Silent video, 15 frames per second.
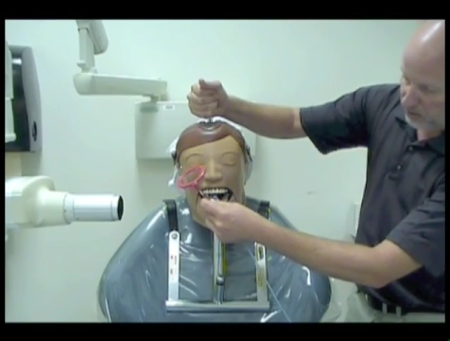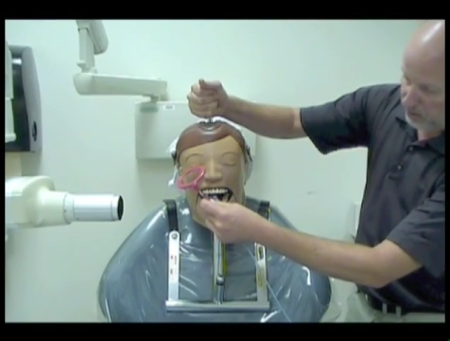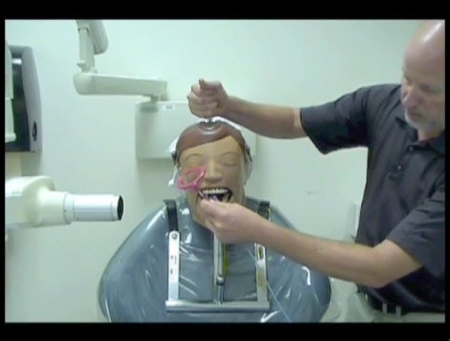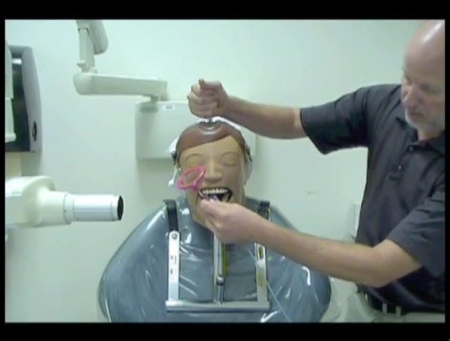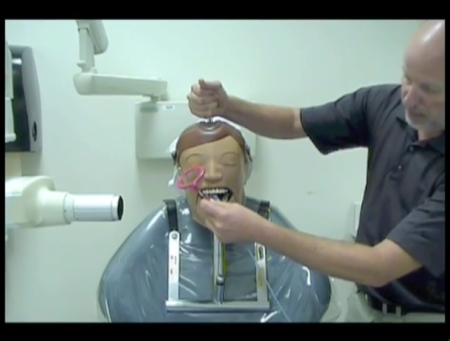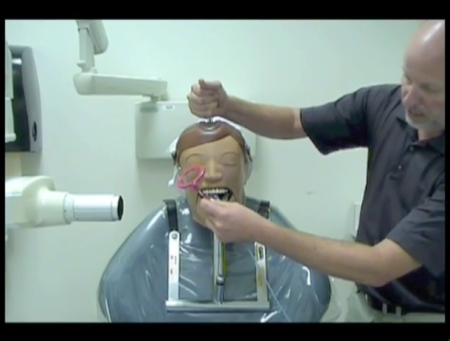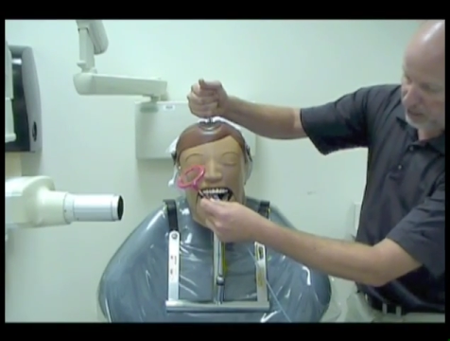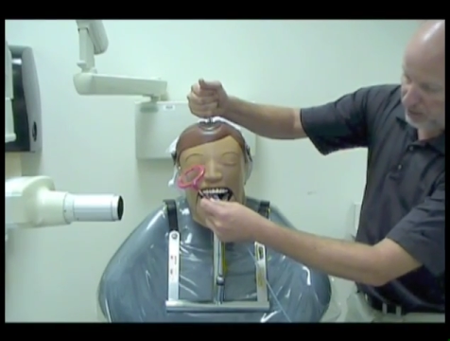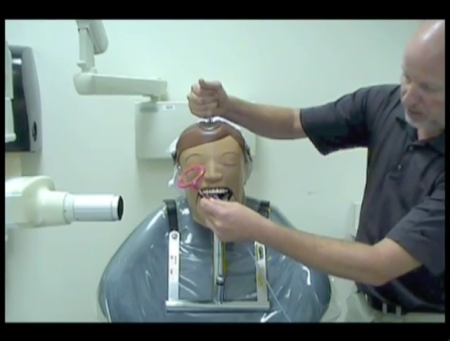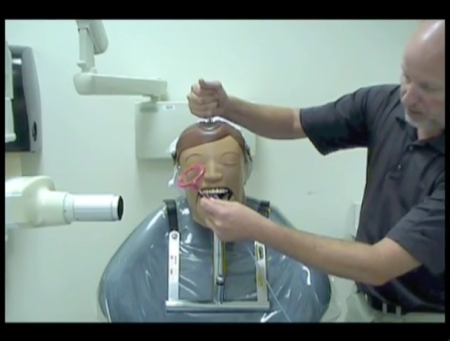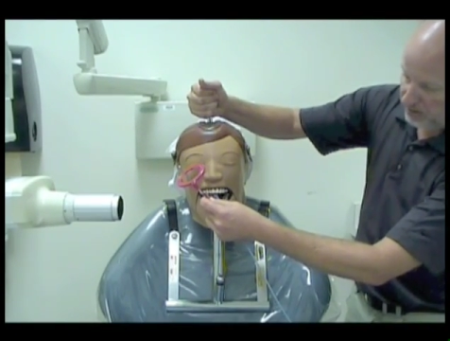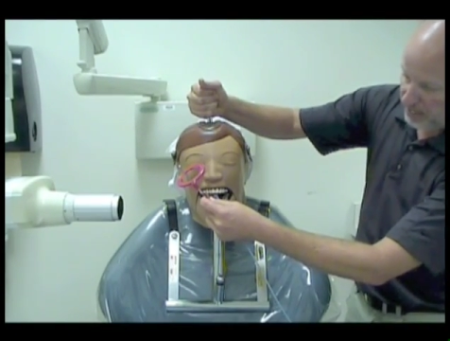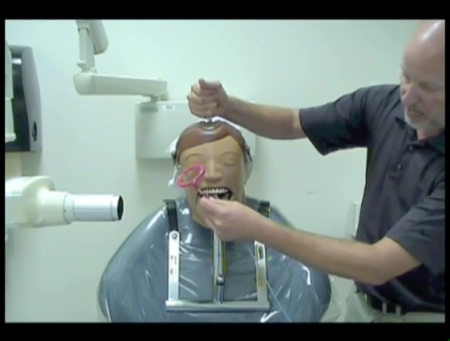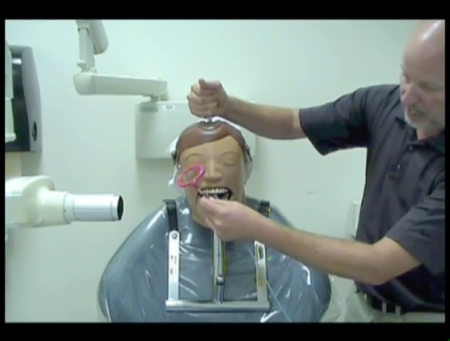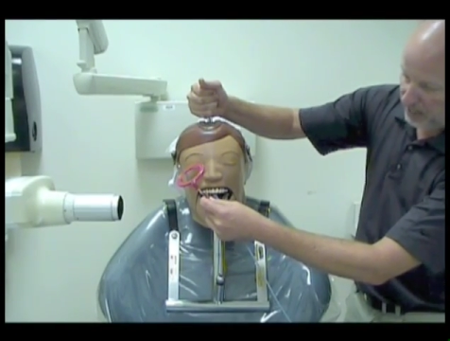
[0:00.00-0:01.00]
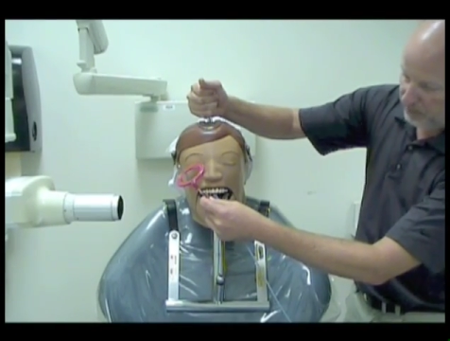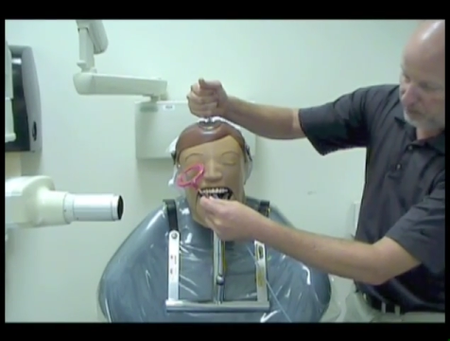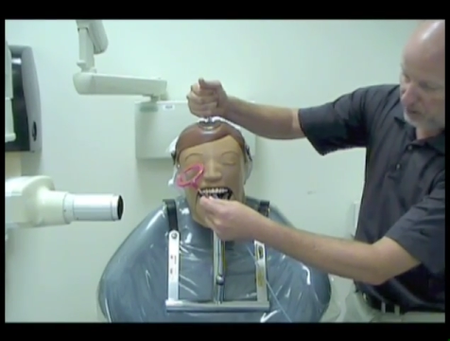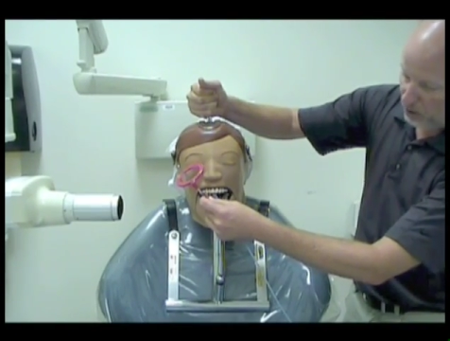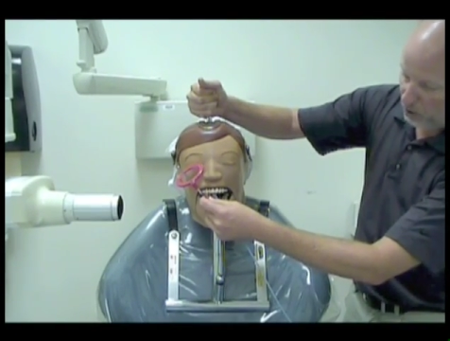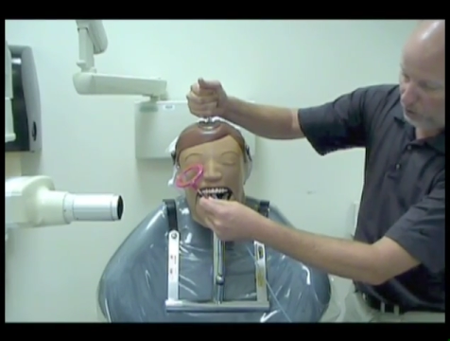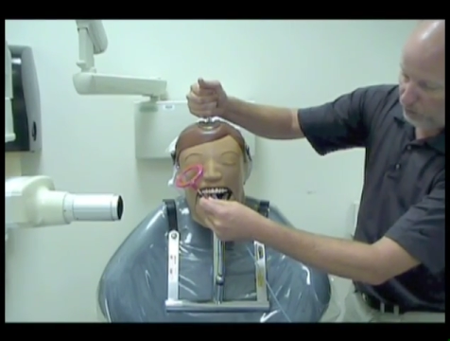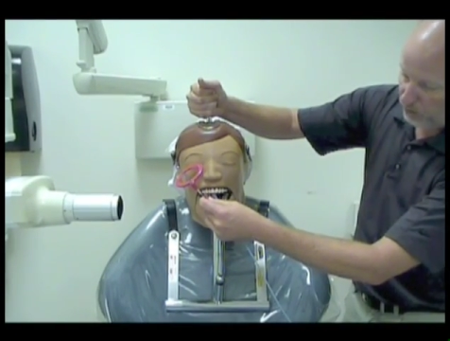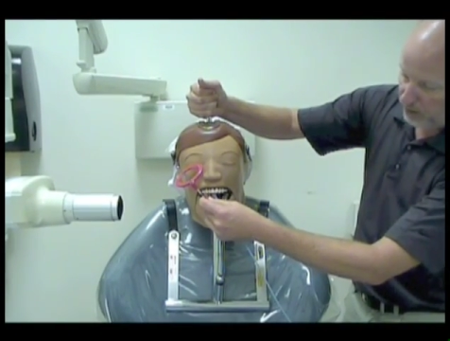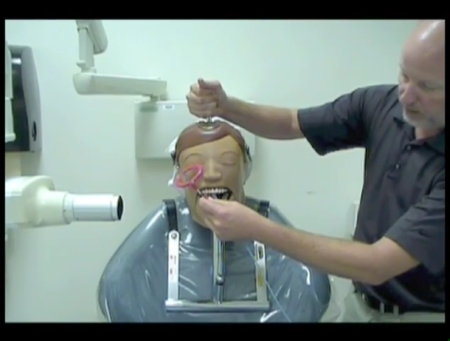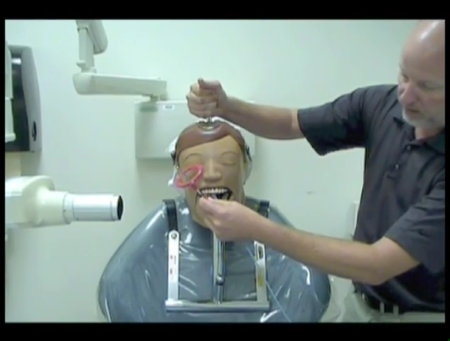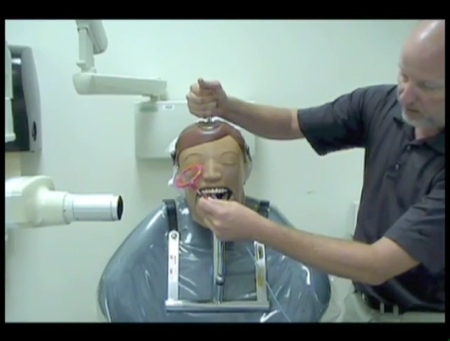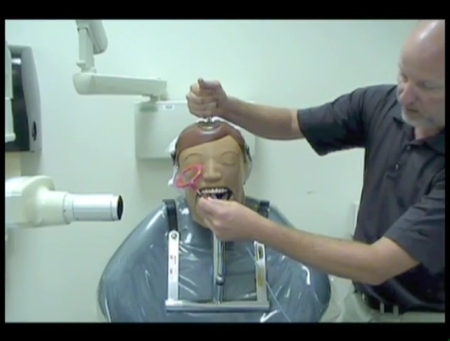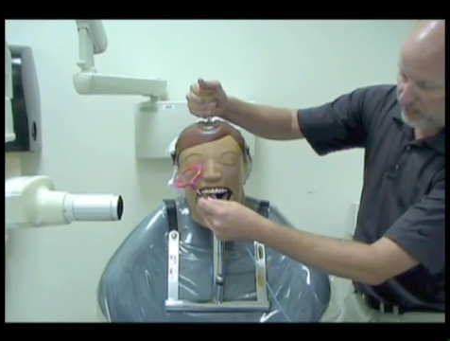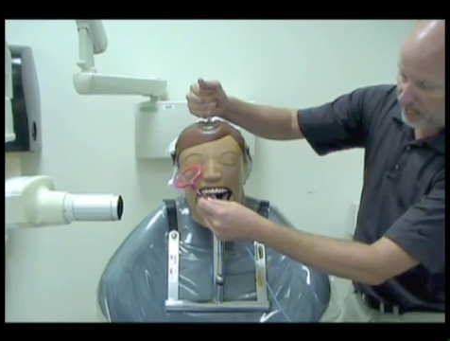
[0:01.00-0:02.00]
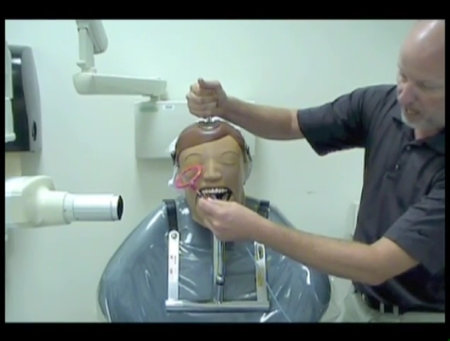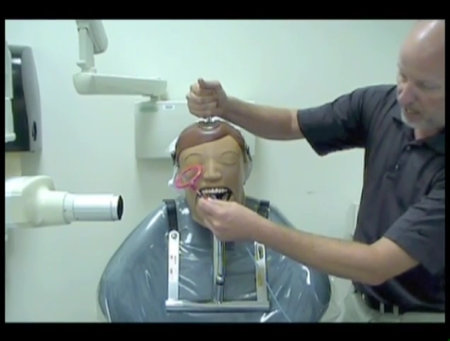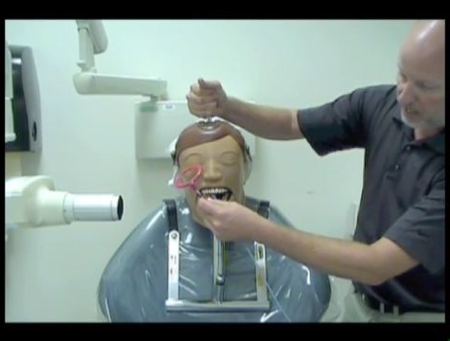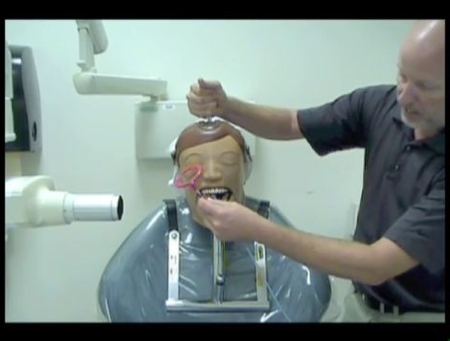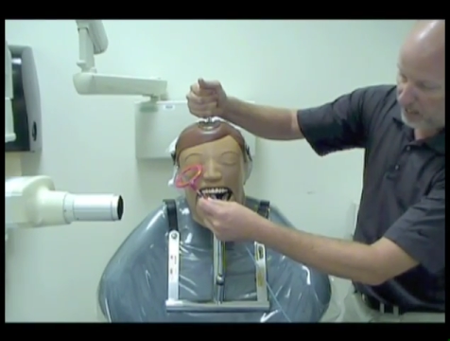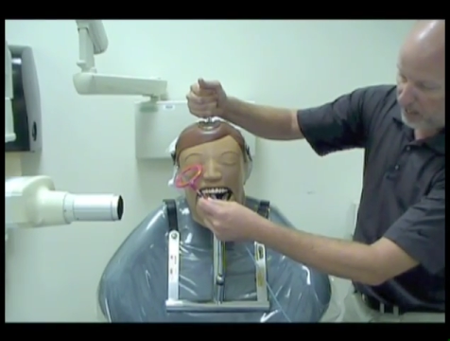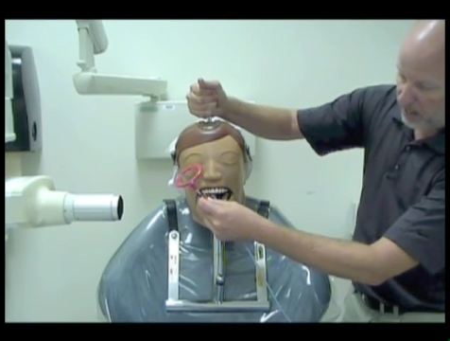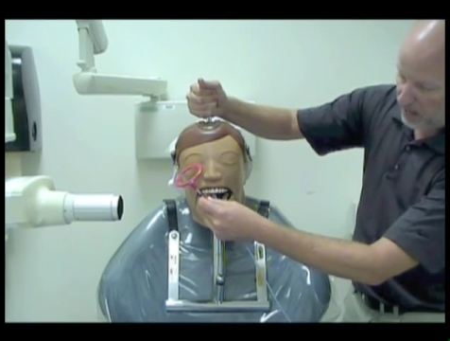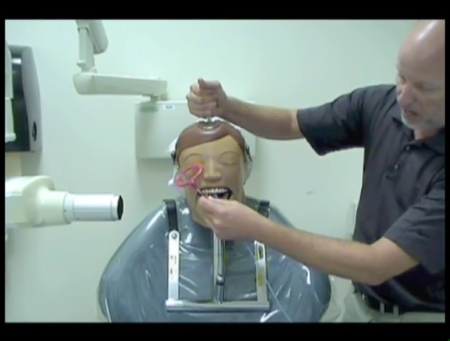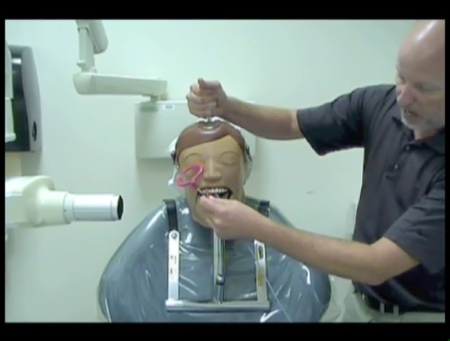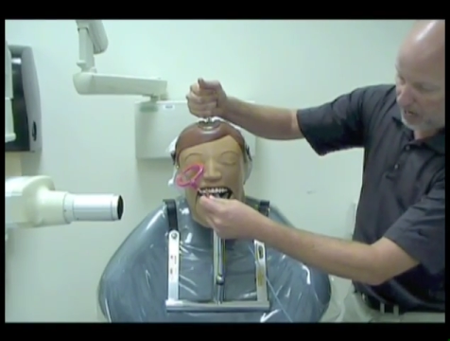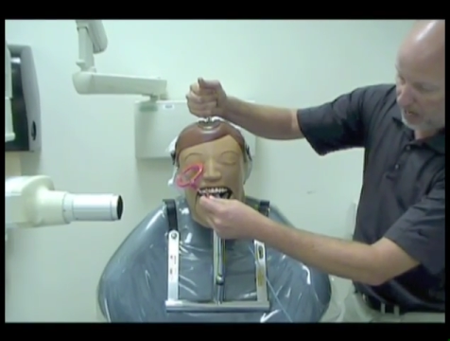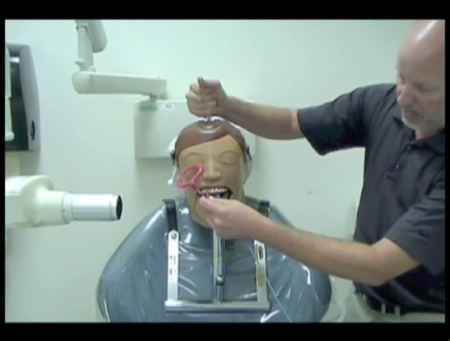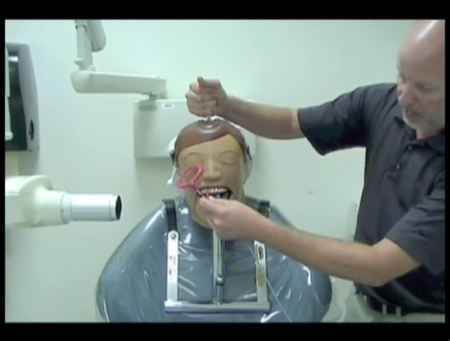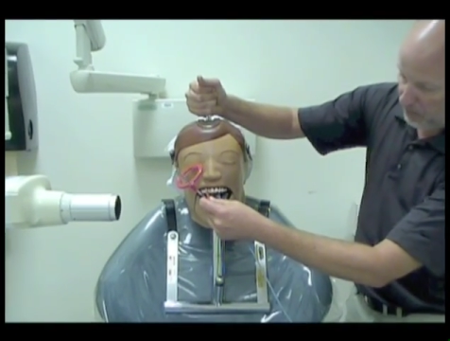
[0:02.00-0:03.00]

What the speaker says: No face is visible, so there are no lips to read.